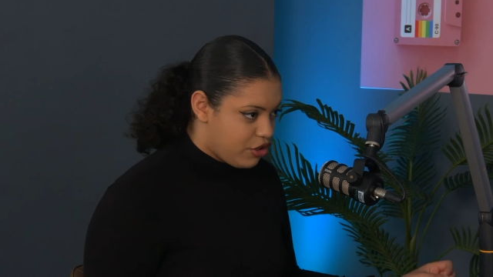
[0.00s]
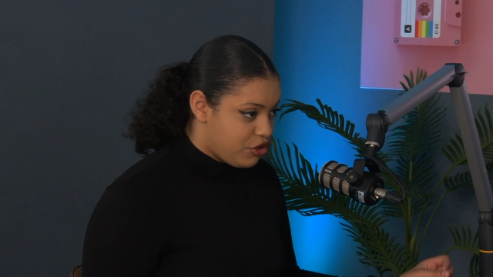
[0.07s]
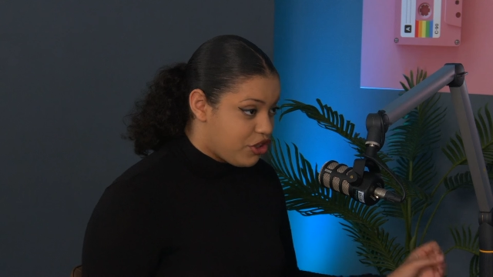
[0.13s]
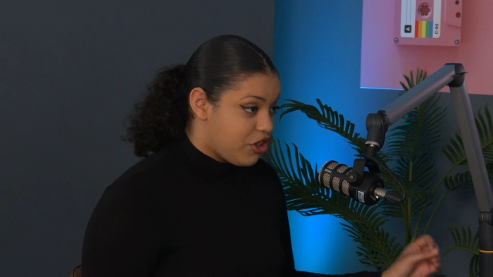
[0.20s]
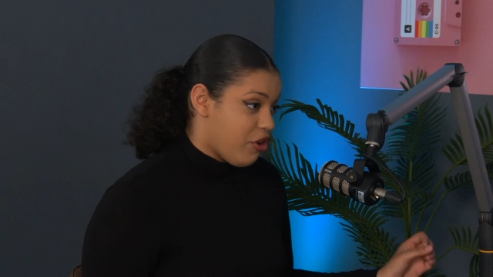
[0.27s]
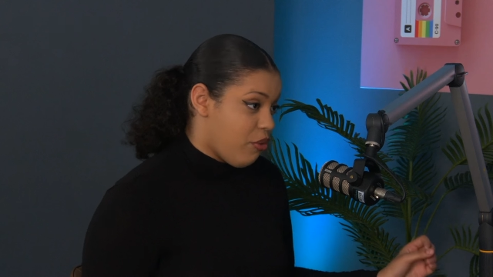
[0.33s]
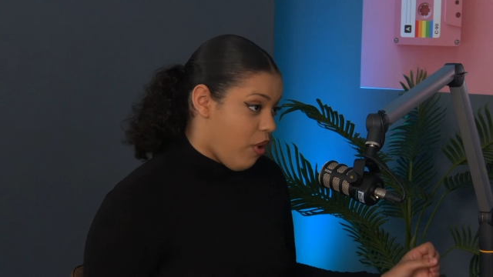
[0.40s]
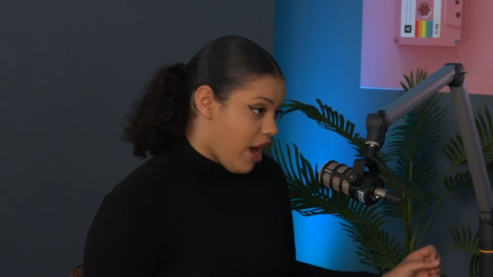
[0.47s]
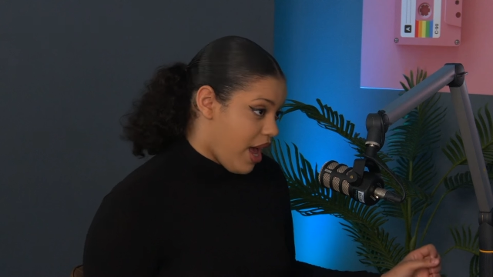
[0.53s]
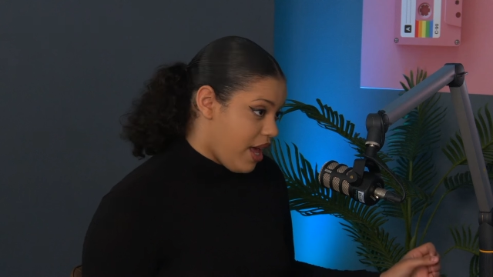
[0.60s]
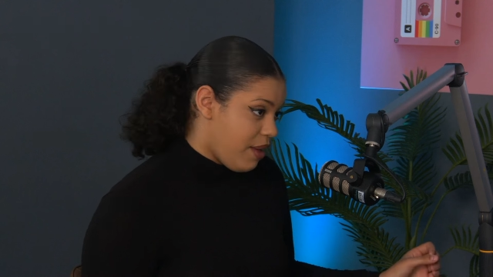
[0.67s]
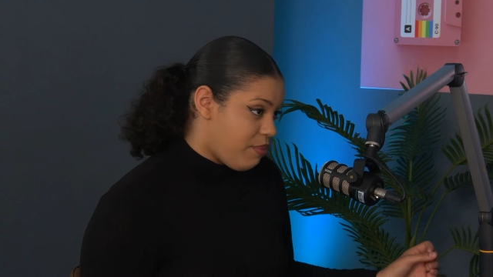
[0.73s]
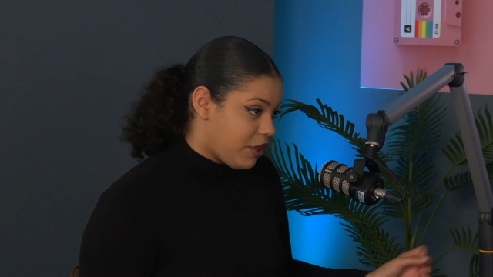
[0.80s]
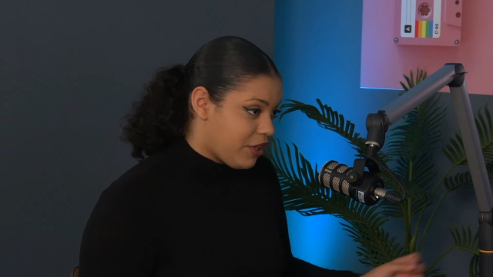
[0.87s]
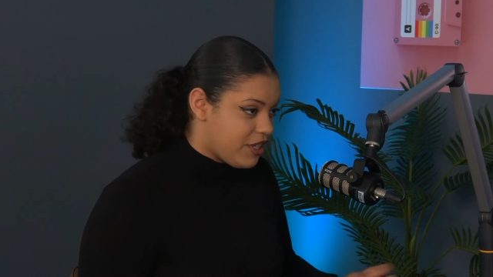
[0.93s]
Do you know
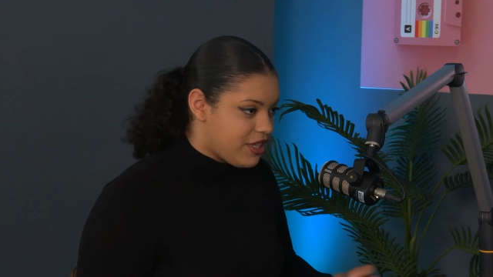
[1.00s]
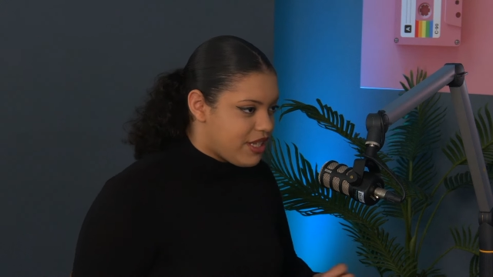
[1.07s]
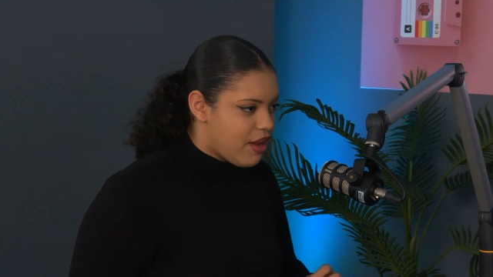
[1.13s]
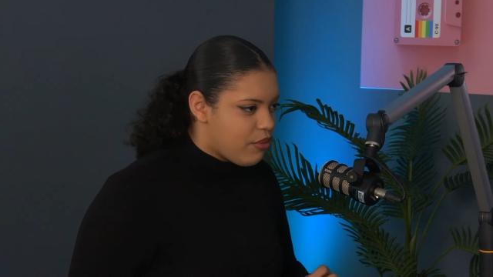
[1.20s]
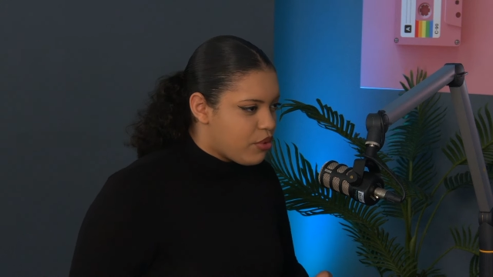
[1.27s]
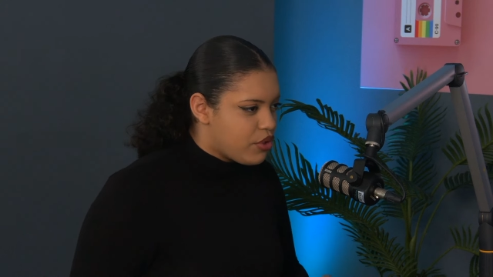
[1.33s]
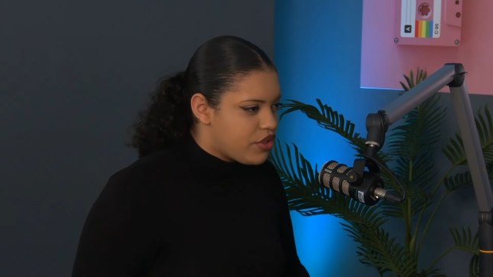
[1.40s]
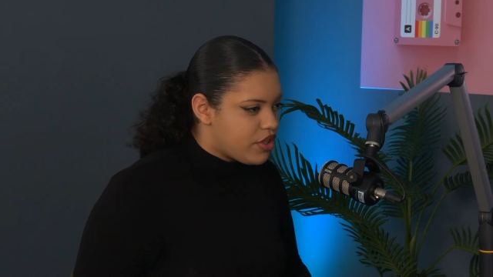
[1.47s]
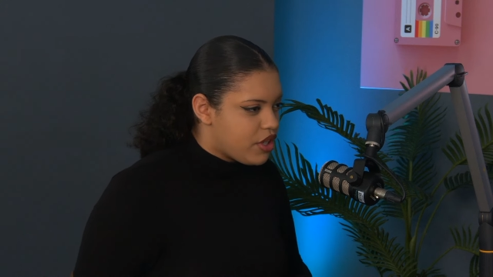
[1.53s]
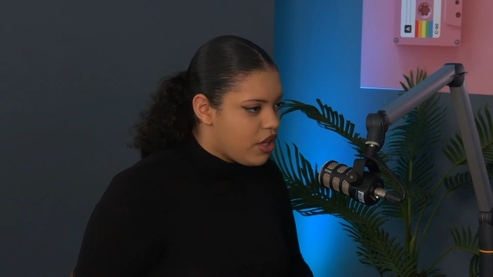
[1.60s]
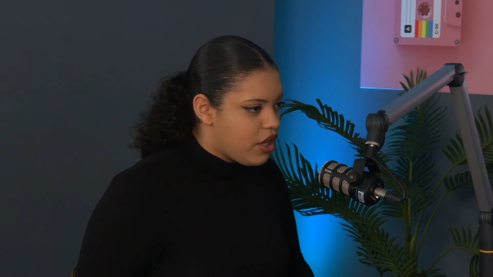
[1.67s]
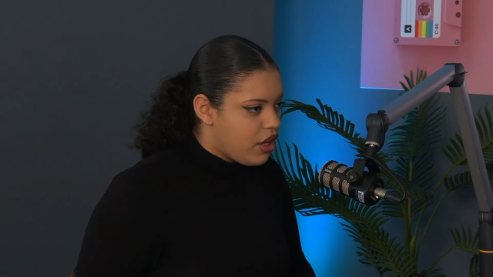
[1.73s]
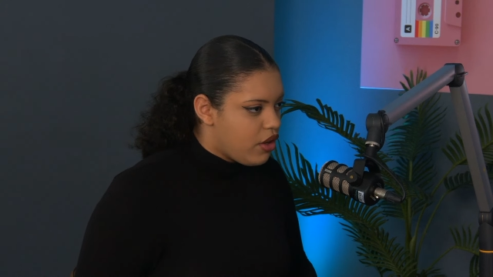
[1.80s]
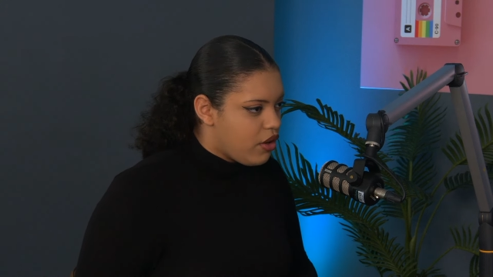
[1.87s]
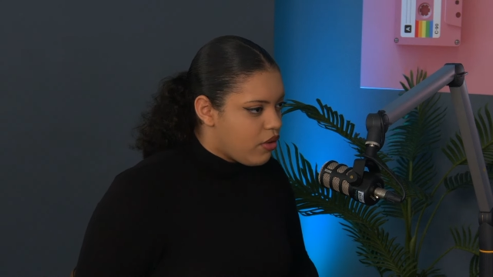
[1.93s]
why? Because there was
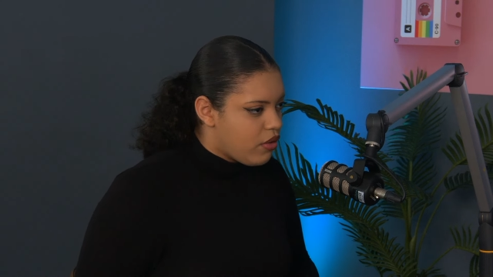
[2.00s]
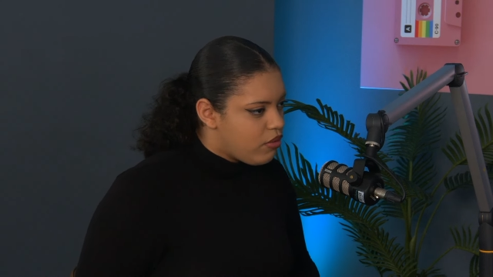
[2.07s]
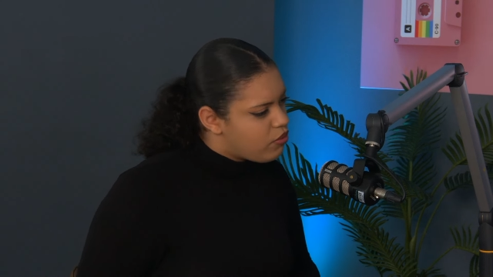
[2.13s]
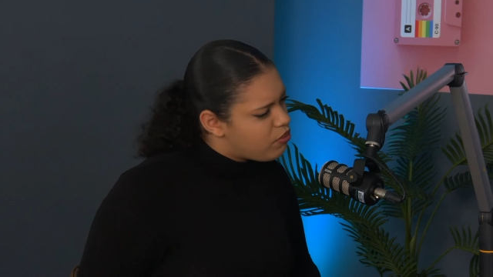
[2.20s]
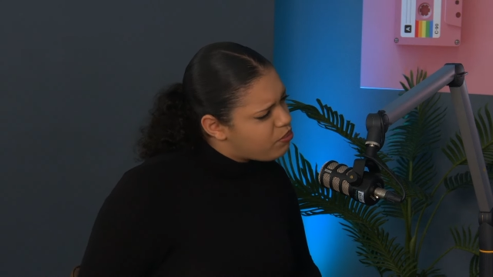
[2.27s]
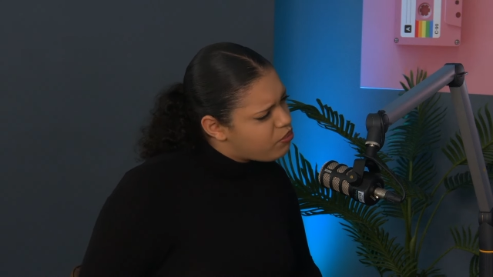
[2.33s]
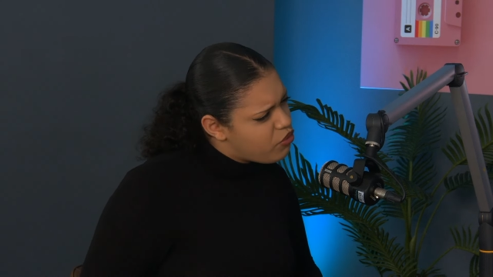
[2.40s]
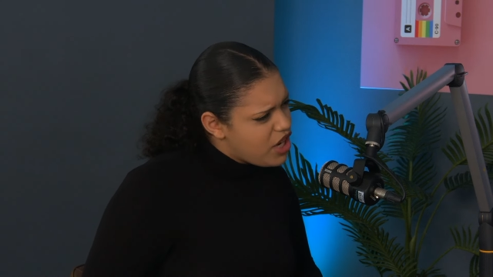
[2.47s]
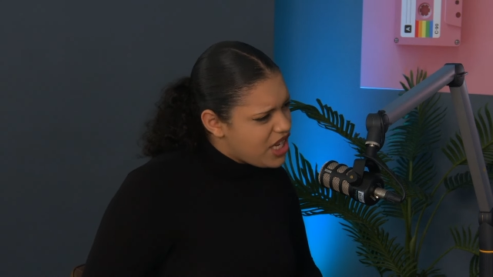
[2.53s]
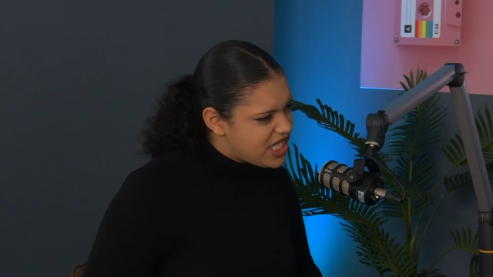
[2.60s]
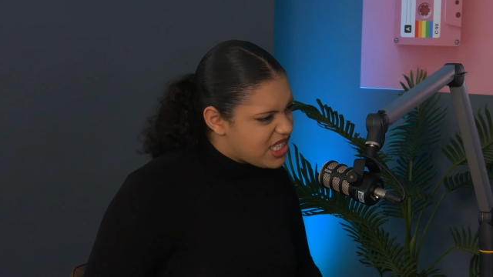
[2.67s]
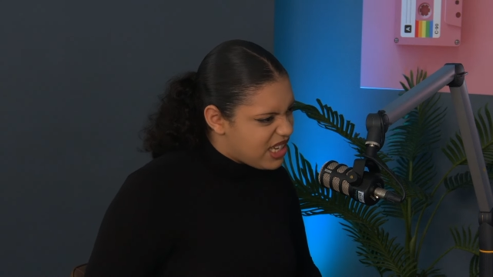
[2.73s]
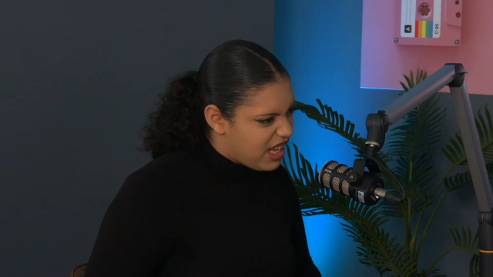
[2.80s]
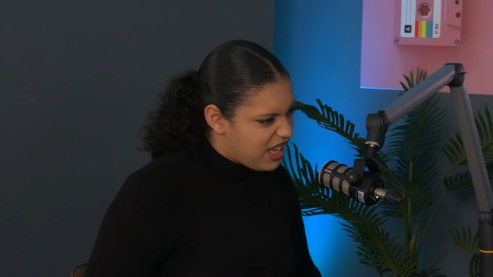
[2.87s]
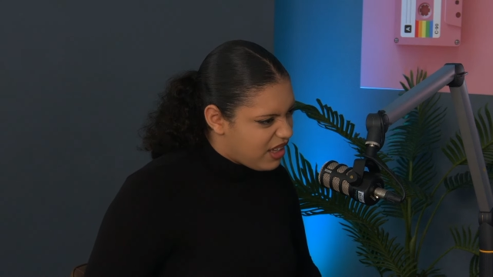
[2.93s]

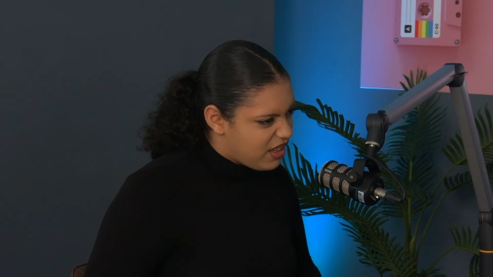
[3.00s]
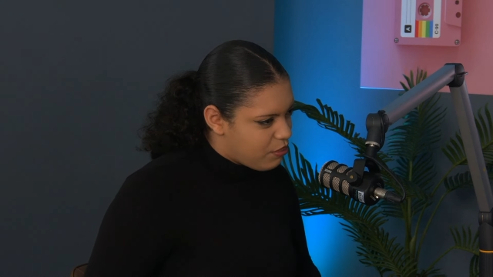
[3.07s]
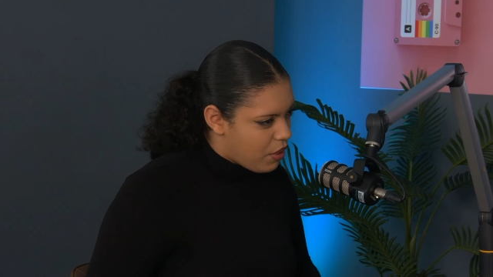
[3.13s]
reasoning